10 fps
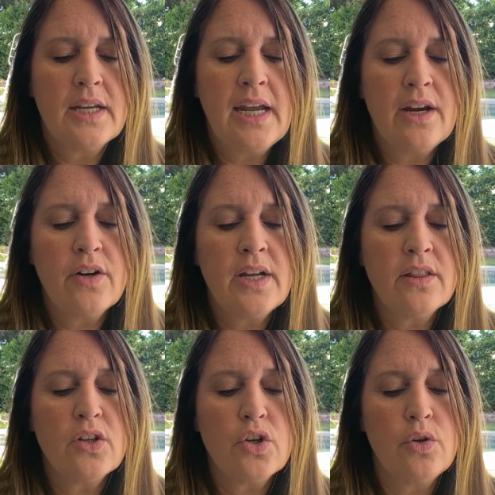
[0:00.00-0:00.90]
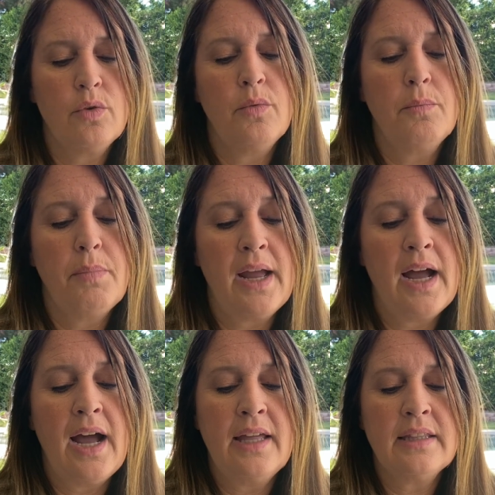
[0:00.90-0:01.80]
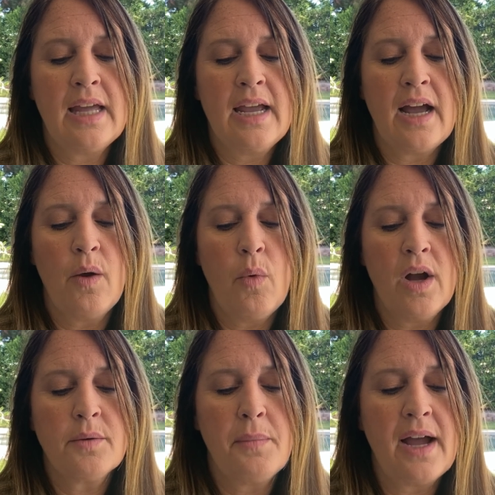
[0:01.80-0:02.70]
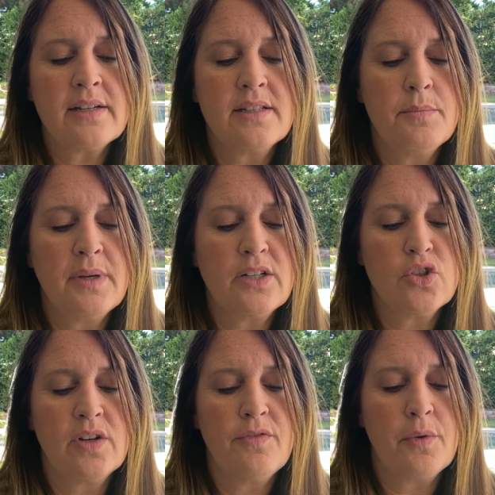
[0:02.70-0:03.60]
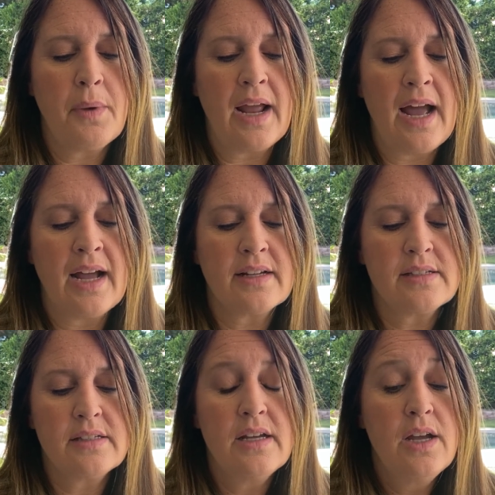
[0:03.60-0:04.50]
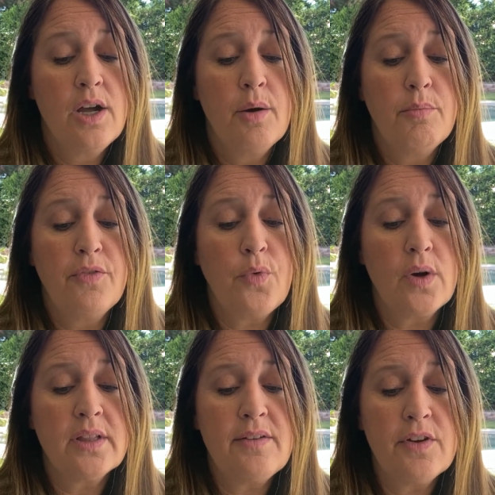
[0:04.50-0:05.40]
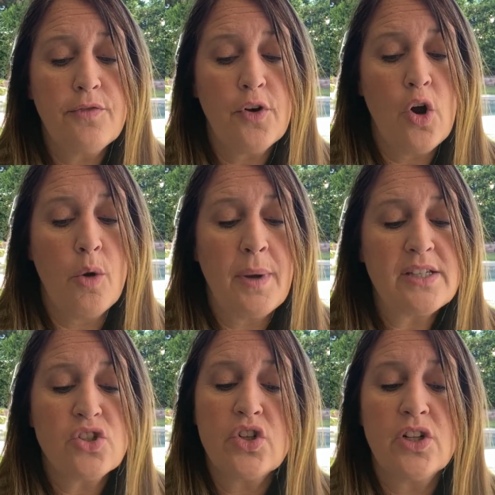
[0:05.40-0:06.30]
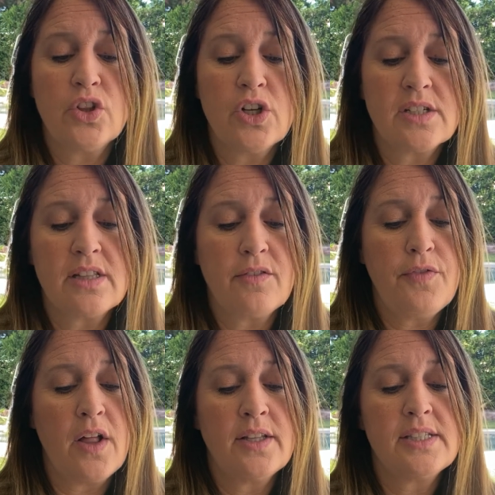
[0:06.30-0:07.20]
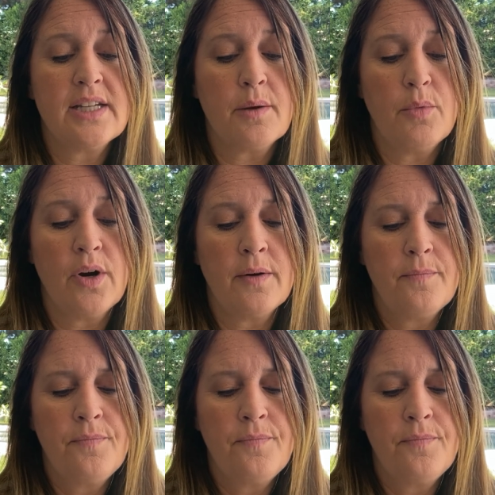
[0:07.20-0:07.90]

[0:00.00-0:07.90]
Carrying the coon by a hind leg, I walked back to the big tree for my axe. Before leaving for home, I stood and looked at the fallen sycamore.